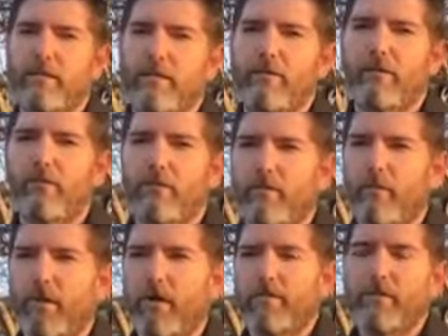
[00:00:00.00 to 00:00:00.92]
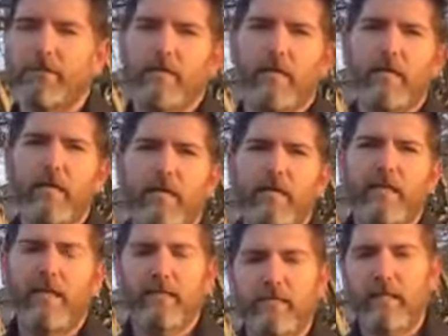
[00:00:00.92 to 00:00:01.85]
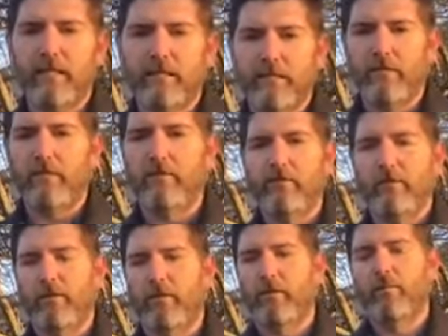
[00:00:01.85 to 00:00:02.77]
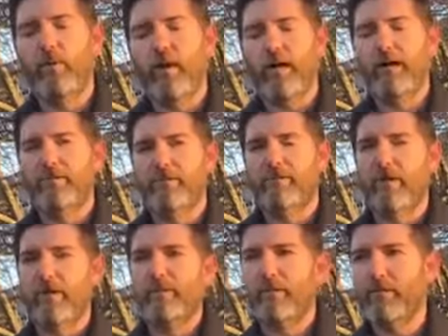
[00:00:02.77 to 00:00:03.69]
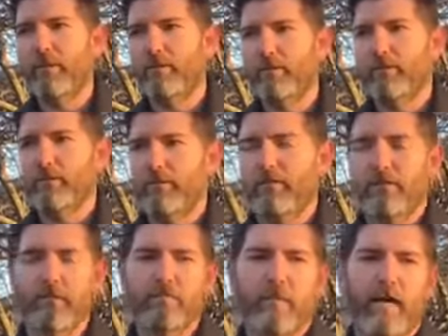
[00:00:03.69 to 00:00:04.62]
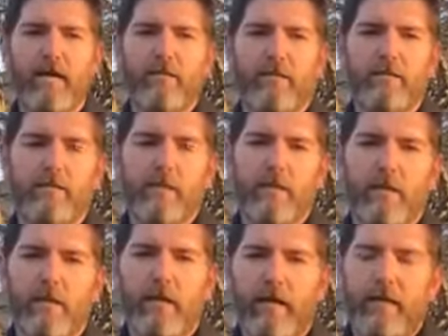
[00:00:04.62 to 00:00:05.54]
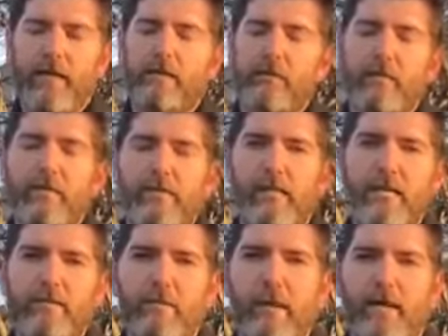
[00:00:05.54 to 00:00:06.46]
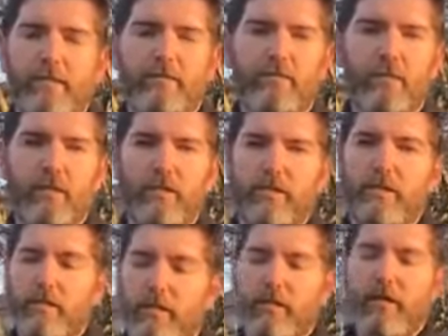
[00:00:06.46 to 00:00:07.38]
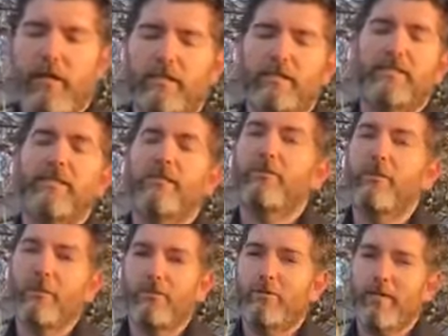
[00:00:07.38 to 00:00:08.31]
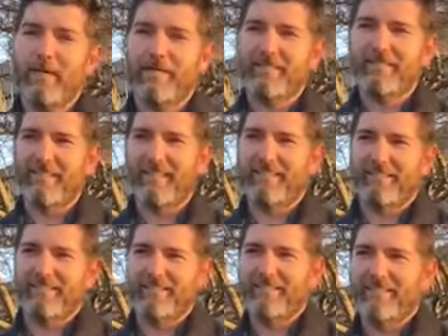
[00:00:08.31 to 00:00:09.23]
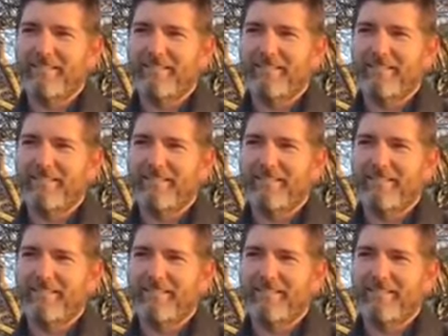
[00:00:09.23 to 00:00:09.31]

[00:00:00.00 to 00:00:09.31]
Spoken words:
that they were promised. And that's also for the wives and family members of those miners. And the Reclaim Act, which at zero tax dollars